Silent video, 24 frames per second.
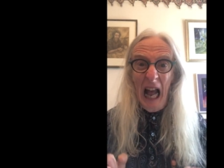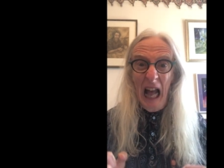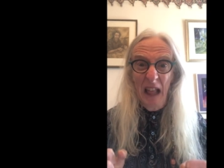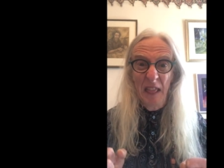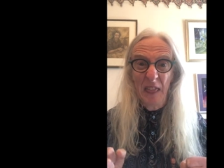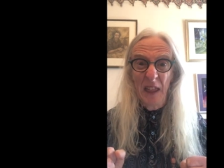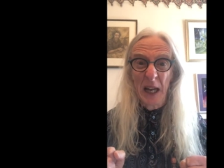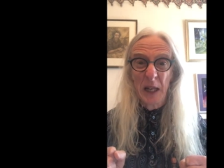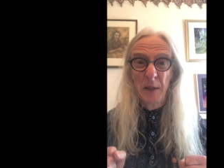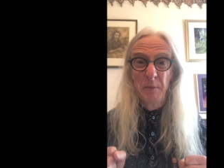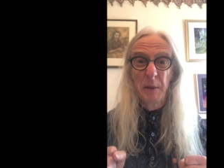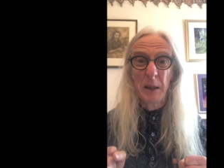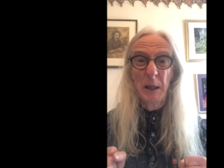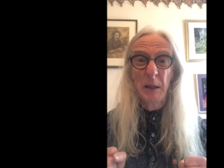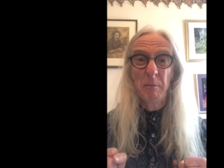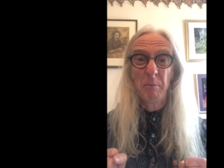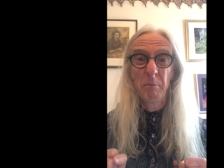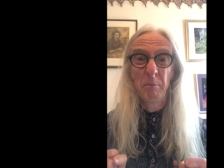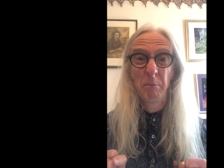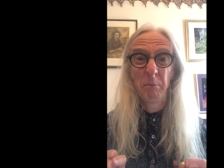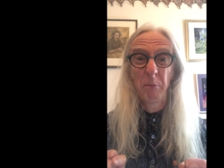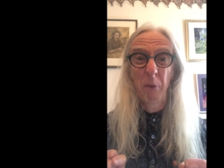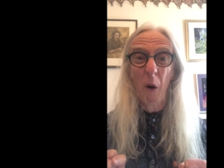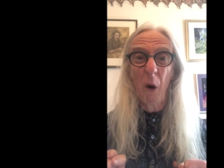They'd
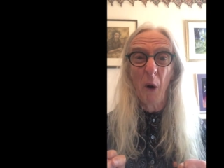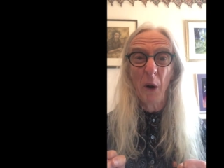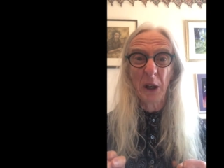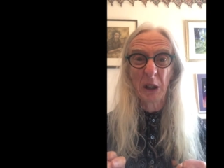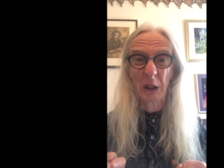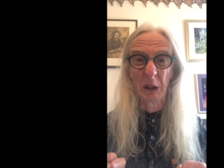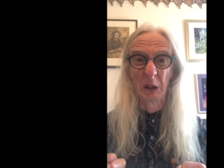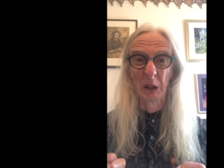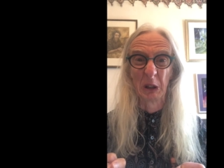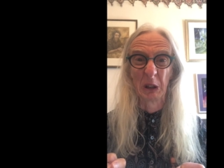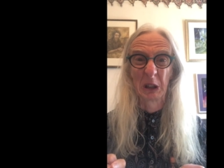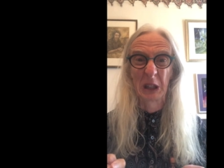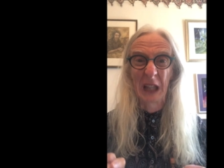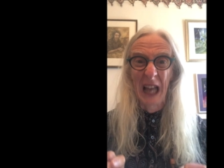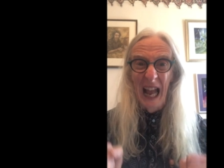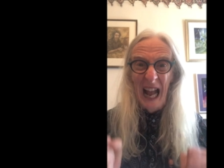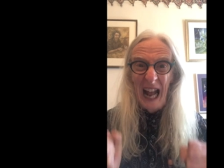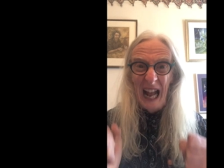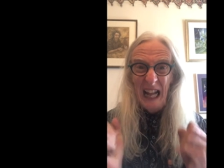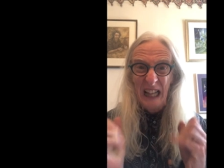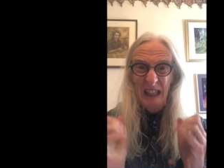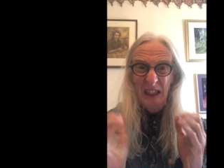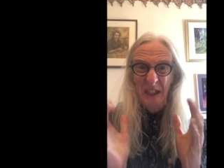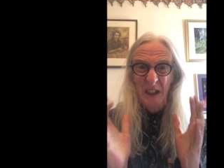been boiled
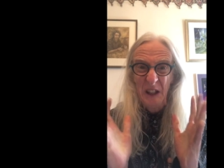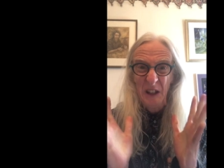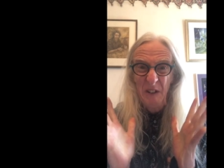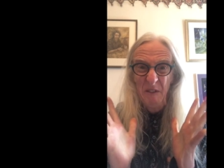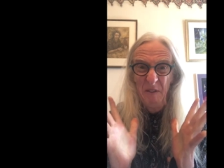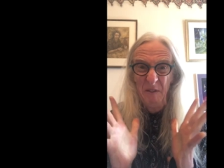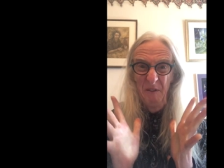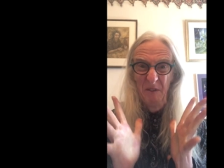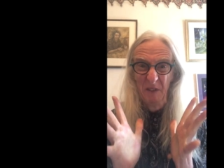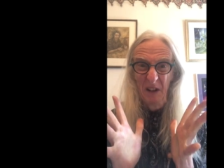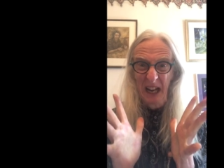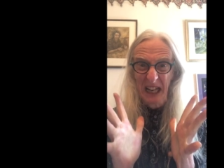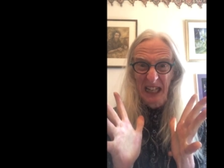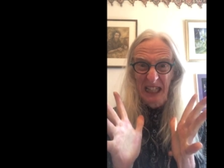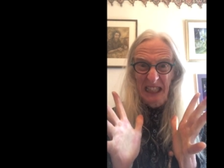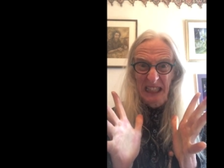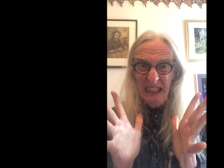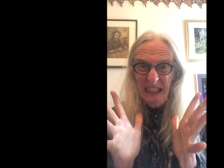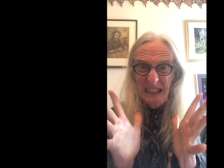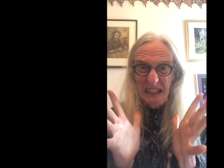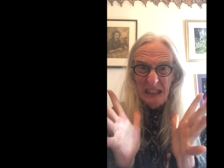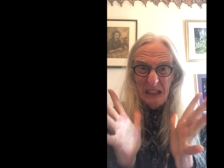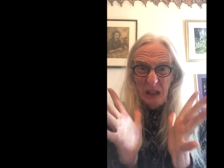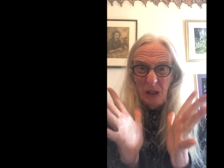and the
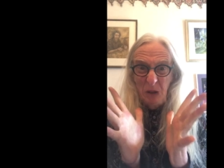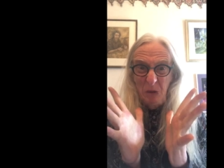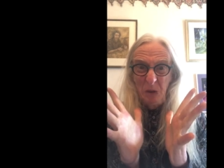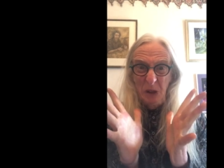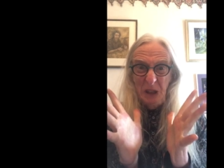veins